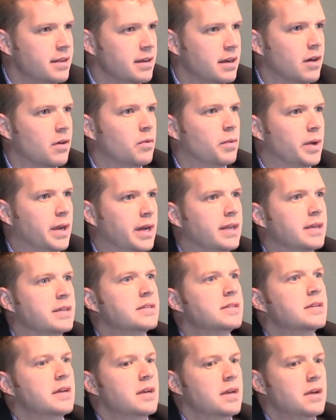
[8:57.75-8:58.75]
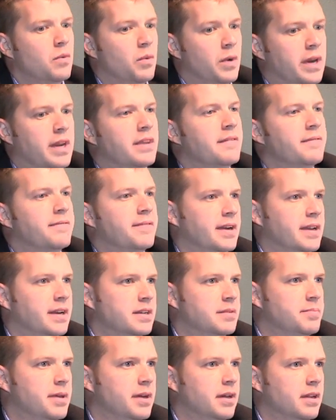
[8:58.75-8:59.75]
You know, we need the funding
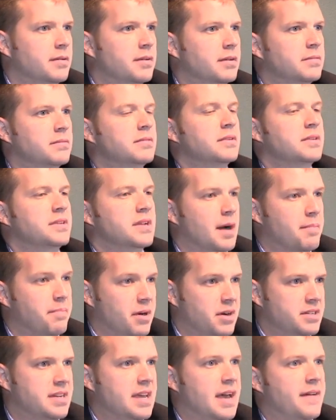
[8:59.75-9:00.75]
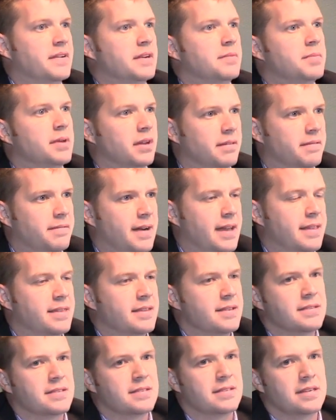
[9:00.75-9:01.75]
to be able to up our staffing to be able to fight
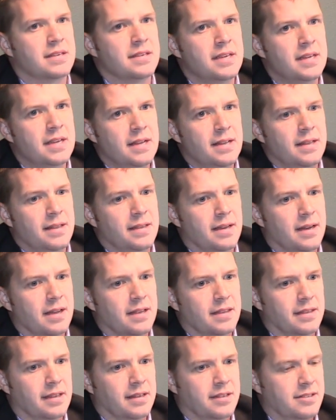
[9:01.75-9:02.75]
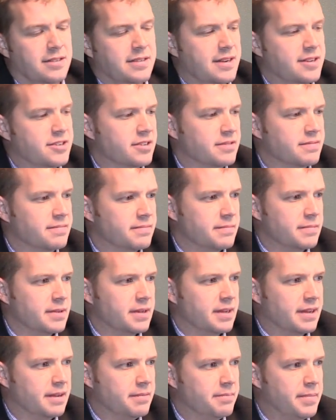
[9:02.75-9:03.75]
this, and the legislature
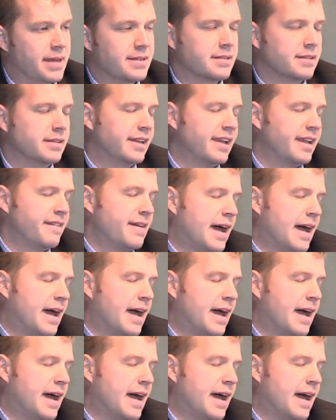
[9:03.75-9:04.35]
basically gave